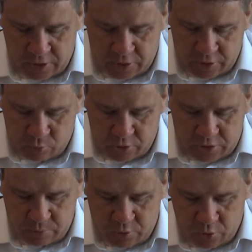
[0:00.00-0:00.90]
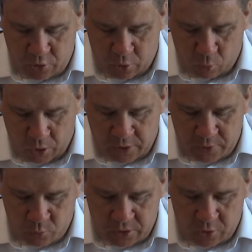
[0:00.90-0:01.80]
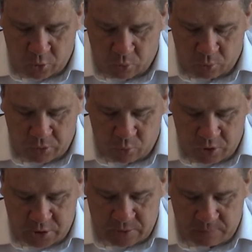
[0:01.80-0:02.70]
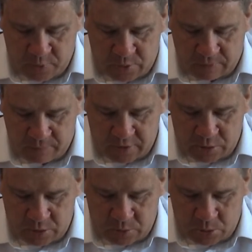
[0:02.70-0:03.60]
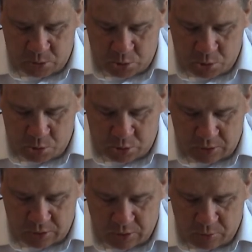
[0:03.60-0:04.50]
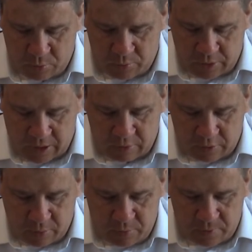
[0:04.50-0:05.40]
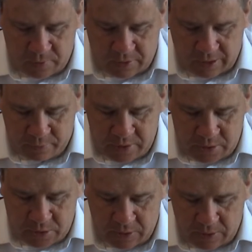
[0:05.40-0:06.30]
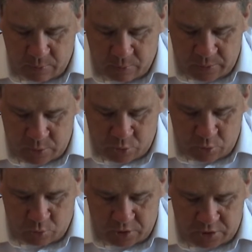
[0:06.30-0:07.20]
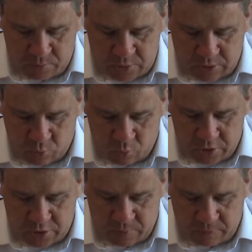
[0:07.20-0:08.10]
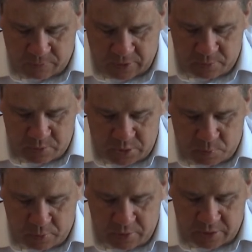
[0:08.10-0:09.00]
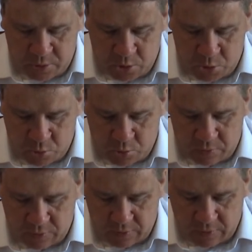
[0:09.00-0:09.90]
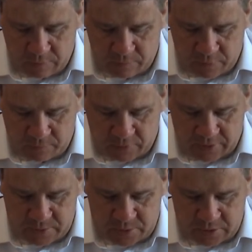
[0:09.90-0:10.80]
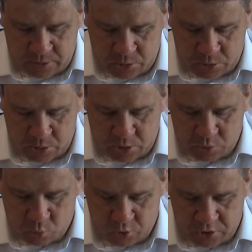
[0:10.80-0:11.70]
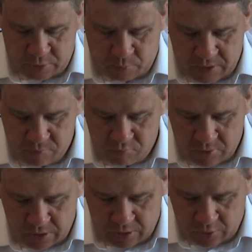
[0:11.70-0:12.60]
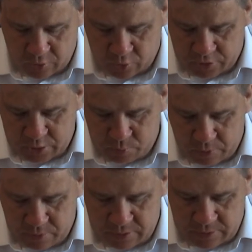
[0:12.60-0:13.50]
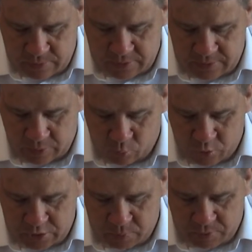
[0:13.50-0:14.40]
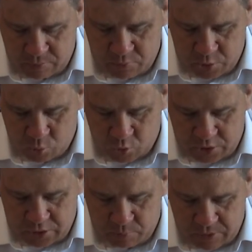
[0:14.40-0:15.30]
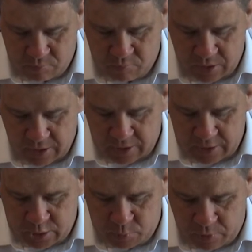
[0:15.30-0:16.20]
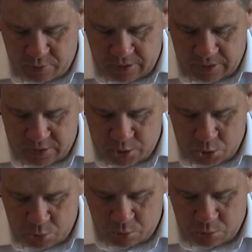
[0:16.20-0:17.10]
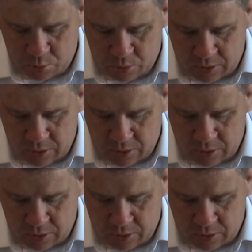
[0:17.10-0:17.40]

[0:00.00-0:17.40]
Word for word: Ye worship know not what. We know what we worship, for salvation is the Jews. But the hour cometh, and now is, when the true worship shall worship the Father in spirit and in truth. For the Father seeketh such as worship him. God is spirit, and they that worship him must worship him in spirit and in truth.